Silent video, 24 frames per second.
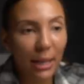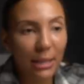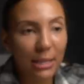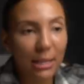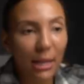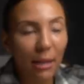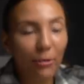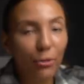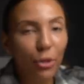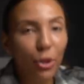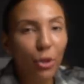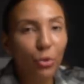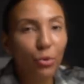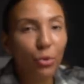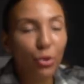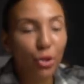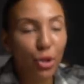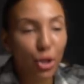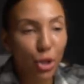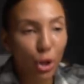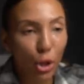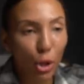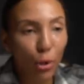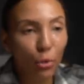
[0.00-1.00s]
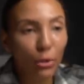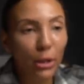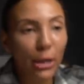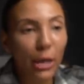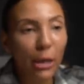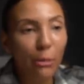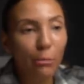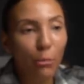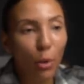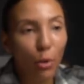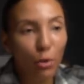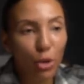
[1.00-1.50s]
level. You are slowly
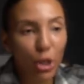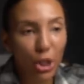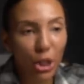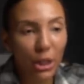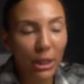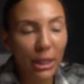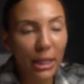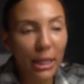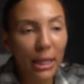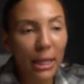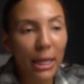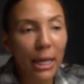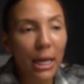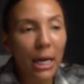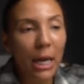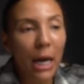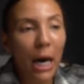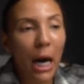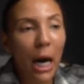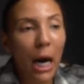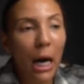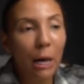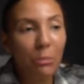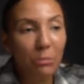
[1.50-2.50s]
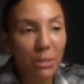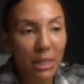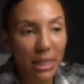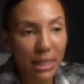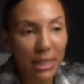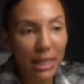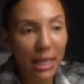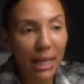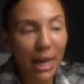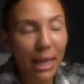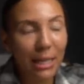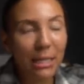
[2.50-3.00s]
emotionally
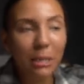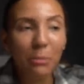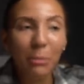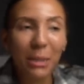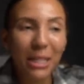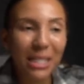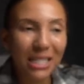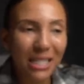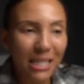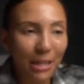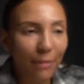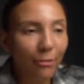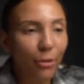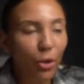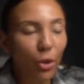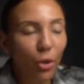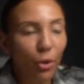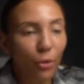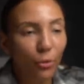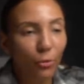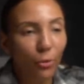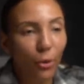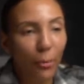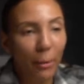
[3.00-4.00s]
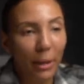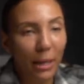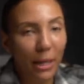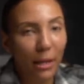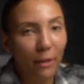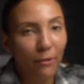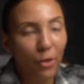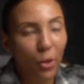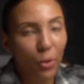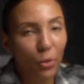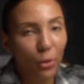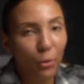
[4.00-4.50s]
disconnecting, but it's difficult for many of
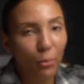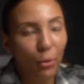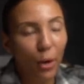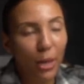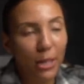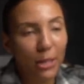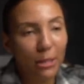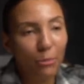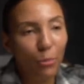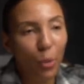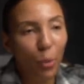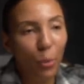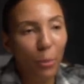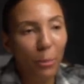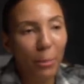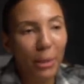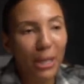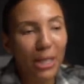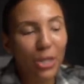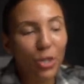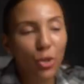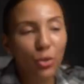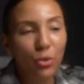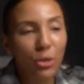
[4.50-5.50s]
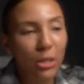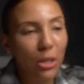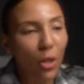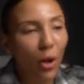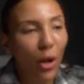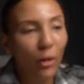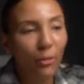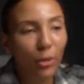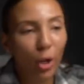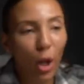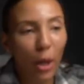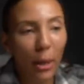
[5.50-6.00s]
you in the present moment because you still
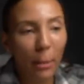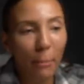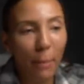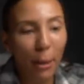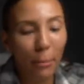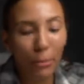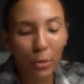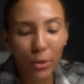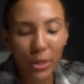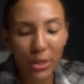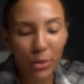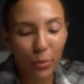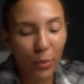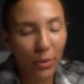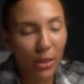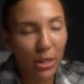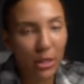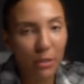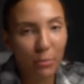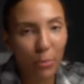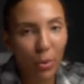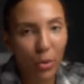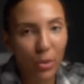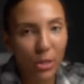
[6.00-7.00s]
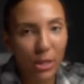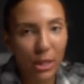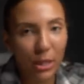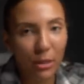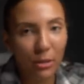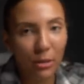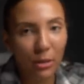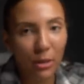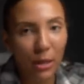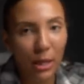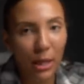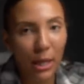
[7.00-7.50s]
have a lot of memories with this
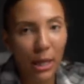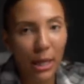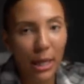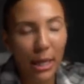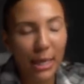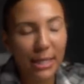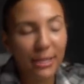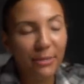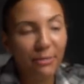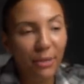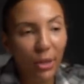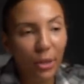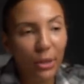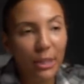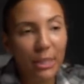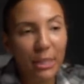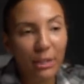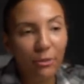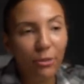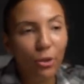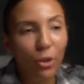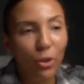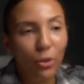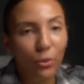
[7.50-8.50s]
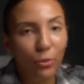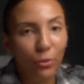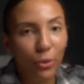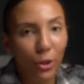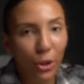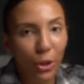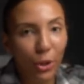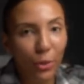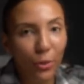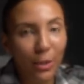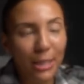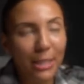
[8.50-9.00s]
person. It's very difficult for
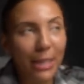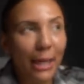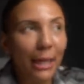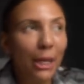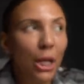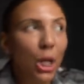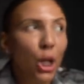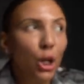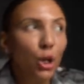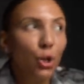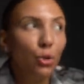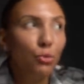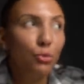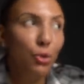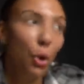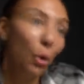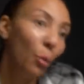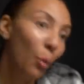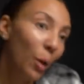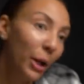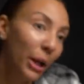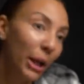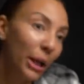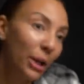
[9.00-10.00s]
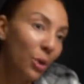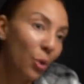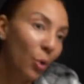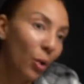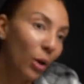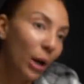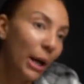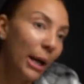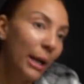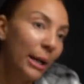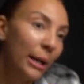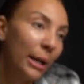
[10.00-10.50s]
you. It's like you don't want to
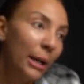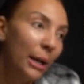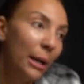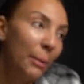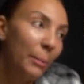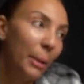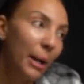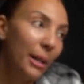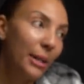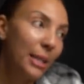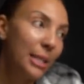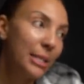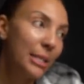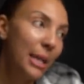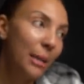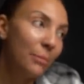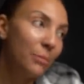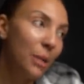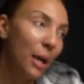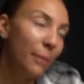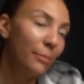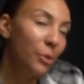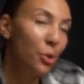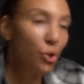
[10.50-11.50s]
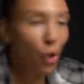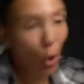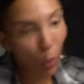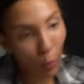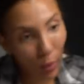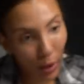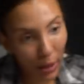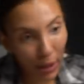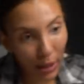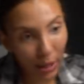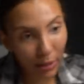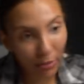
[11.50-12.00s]
ignore it, but at the same time, you don't
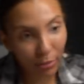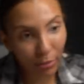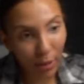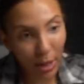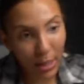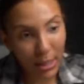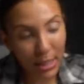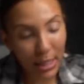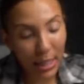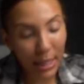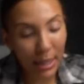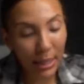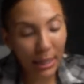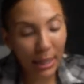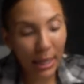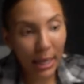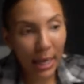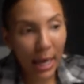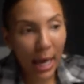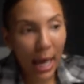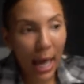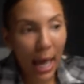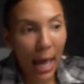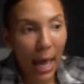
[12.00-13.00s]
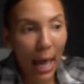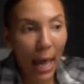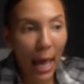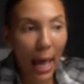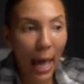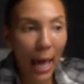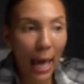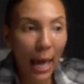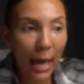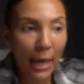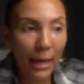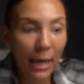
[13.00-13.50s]
want to confront it.
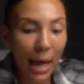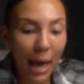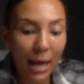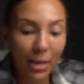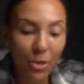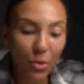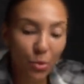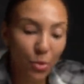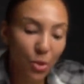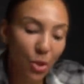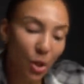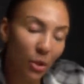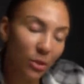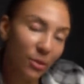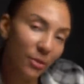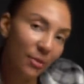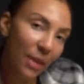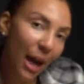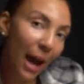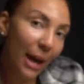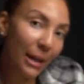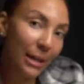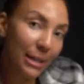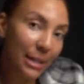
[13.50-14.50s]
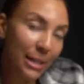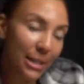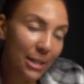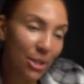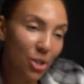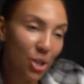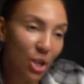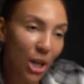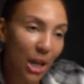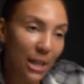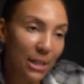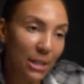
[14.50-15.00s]
And as a result of that, a
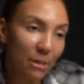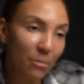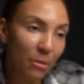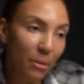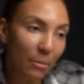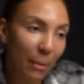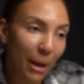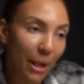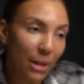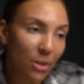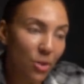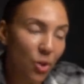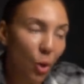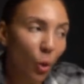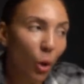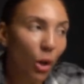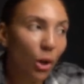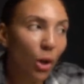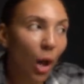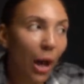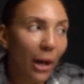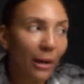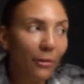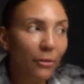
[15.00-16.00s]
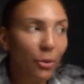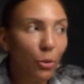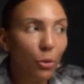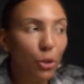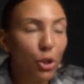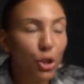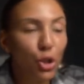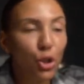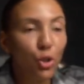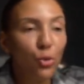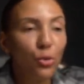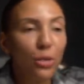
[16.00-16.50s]
decision has to be made. So a lot of you are
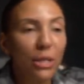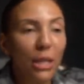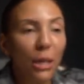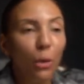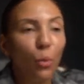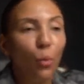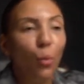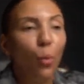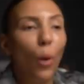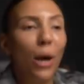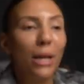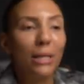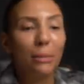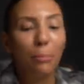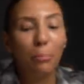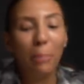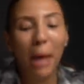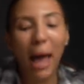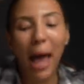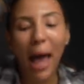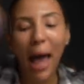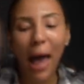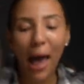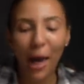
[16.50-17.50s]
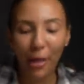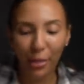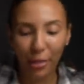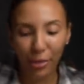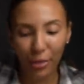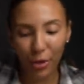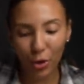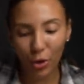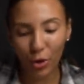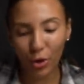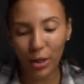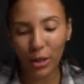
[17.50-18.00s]
choosing what path
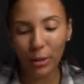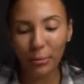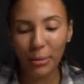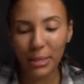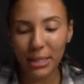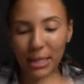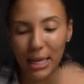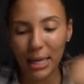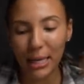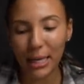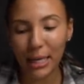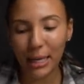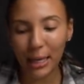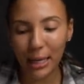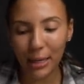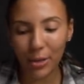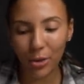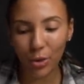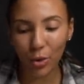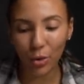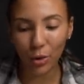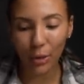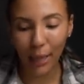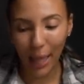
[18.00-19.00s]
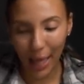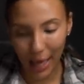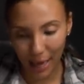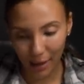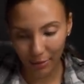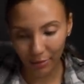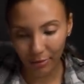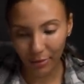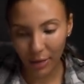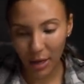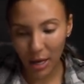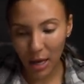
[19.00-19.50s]
you're going to be taking in your
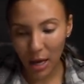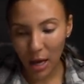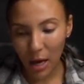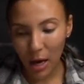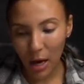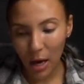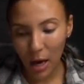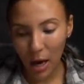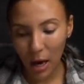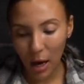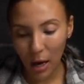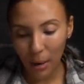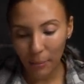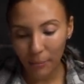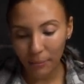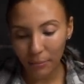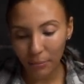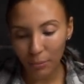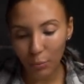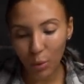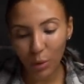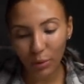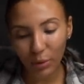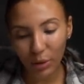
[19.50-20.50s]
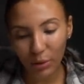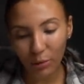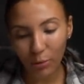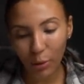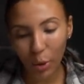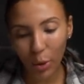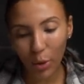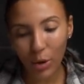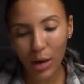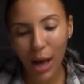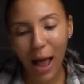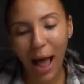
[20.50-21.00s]
life moving
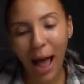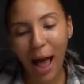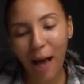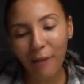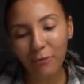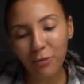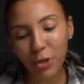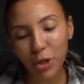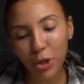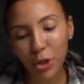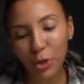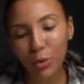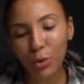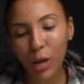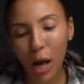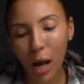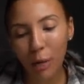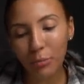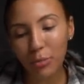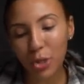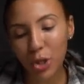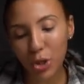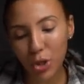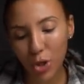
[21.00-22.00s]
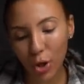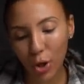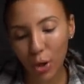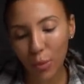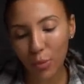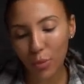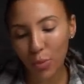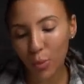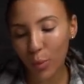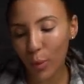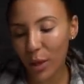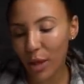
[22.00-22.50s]
forward after you come to
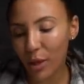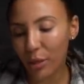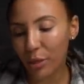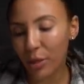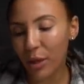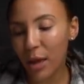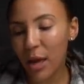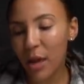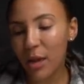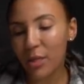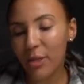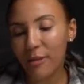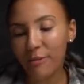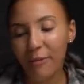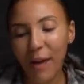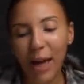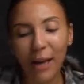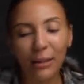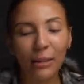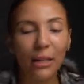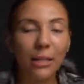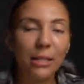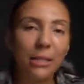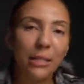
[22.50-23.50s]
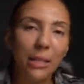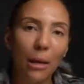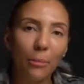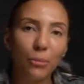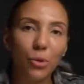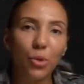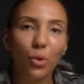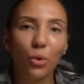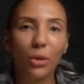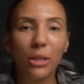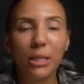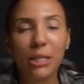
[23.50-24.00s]
terms with the fact that some
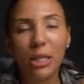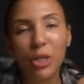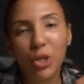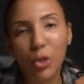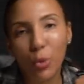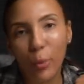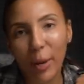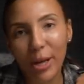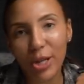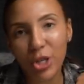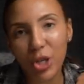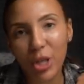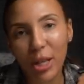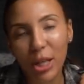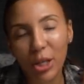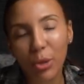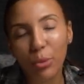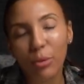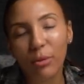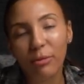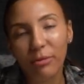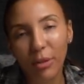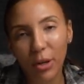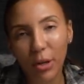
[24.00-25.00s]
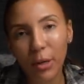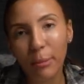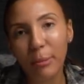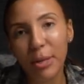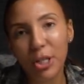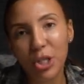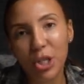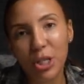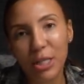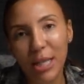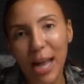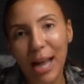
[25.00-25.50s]
sort of situation that you were very
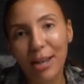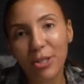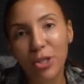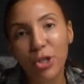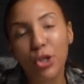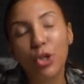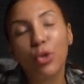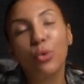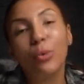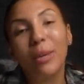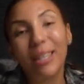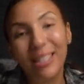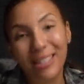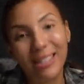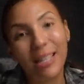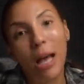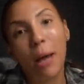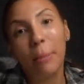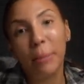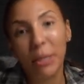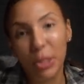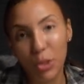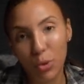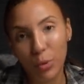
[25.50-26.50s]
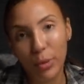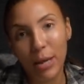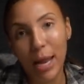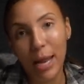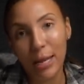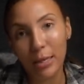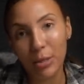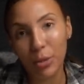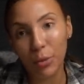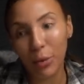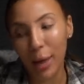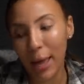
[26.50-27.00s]
much attached to is coming to an
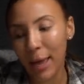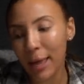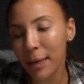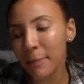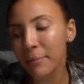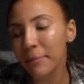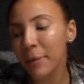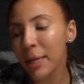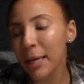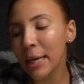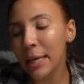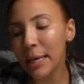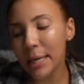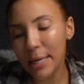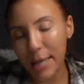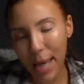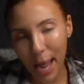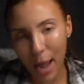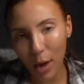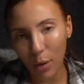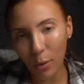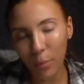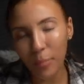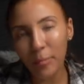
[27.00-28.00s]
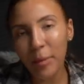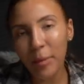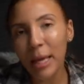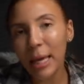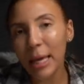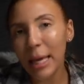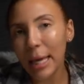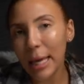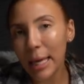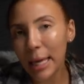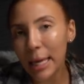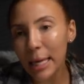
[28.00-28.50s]
end, okay? Now,
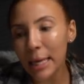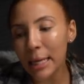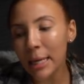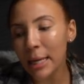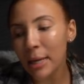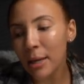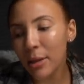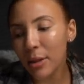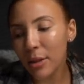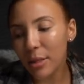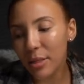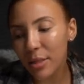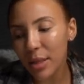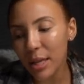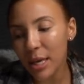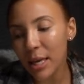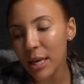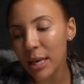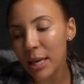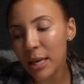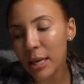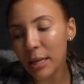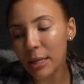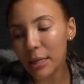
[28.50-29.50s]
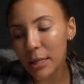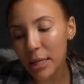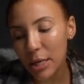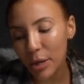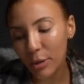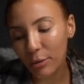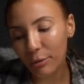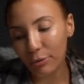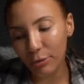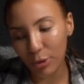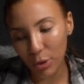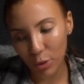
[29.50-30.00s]
in the
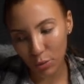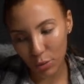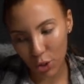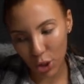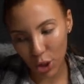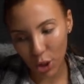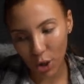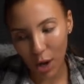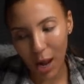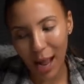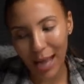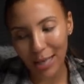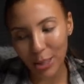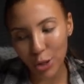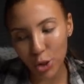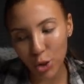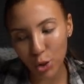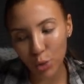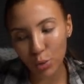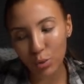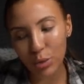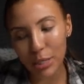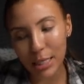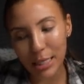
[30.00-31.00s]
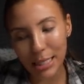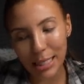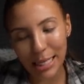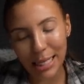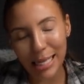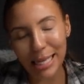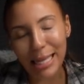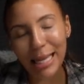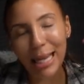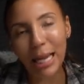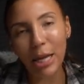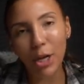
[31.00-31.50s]
near future, I do
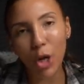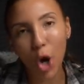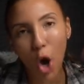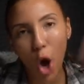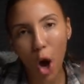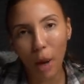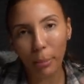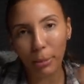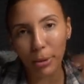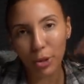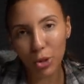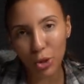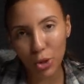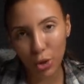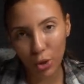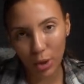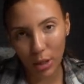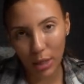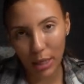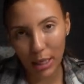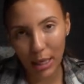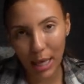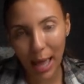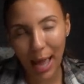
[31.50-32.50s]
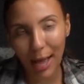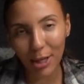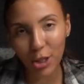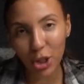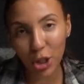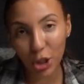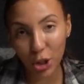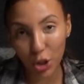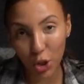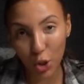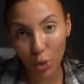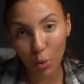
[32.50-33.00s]
see an opportunity,
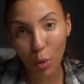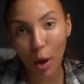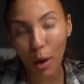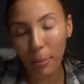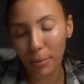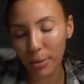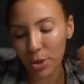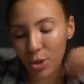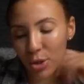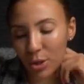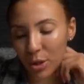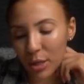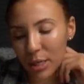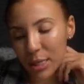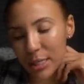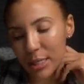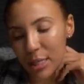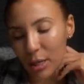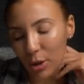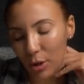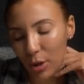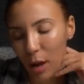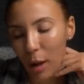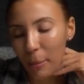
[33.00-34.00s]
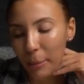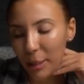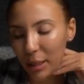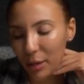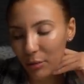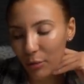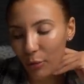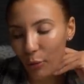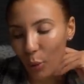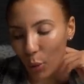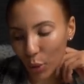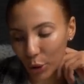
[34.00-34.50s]
actually two opportunities that are coming
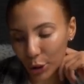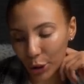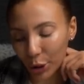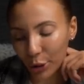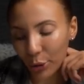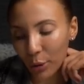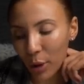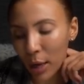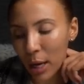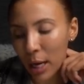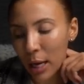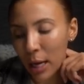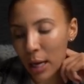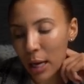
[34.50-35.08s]
in for you.